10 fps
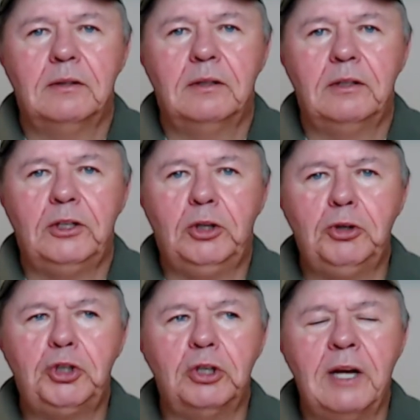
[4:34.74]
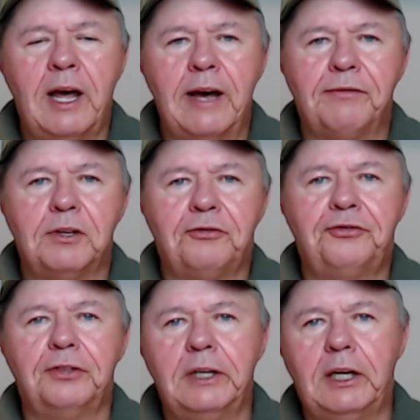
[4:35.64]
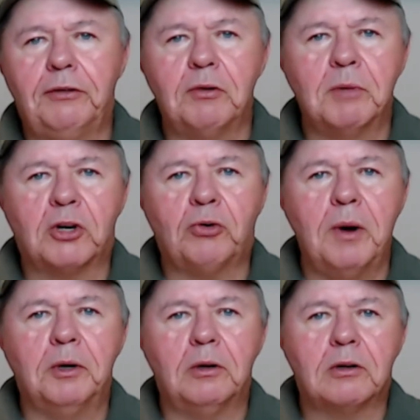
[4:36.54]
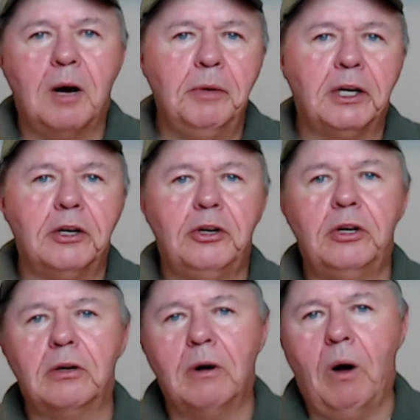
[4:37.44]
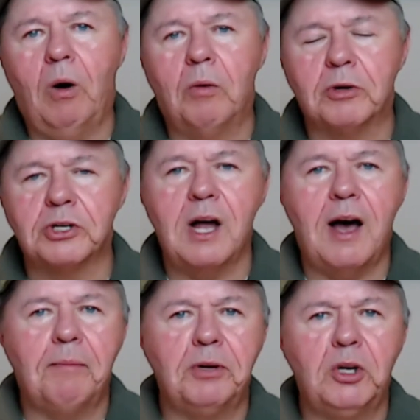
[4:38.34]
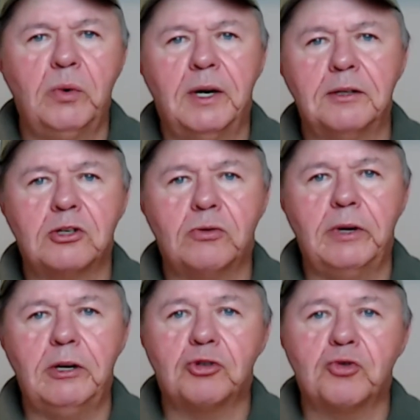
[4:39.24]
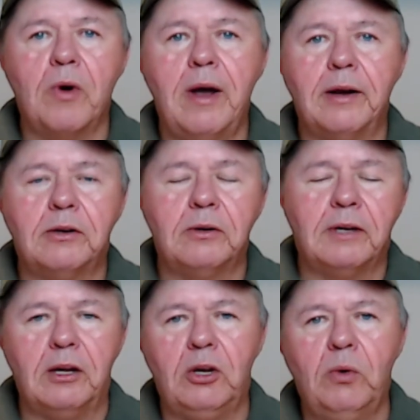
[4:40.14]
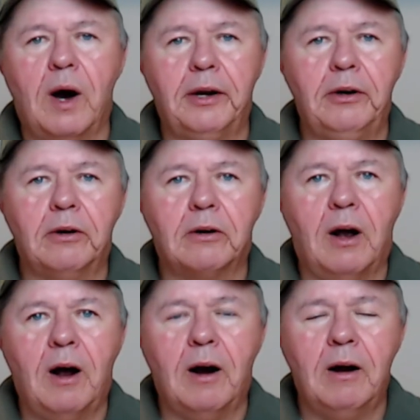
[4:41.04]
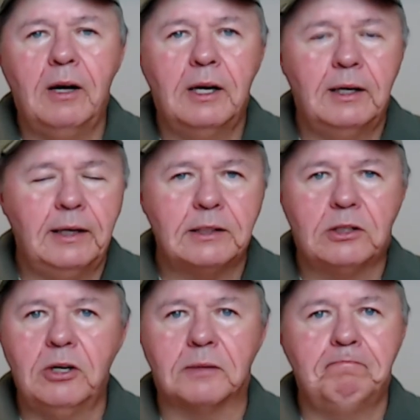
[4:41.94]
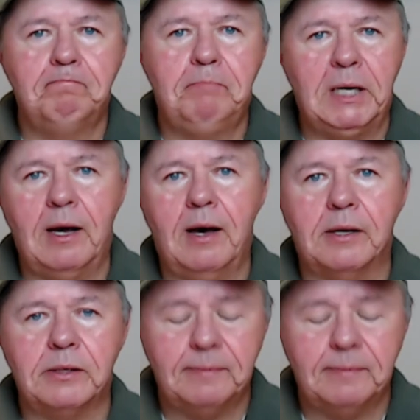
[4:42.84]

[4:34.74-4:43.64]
You shouldn't have to flee from a criminal coming into your home or stopping you on the street or trying to get you out of your car. That's just BS.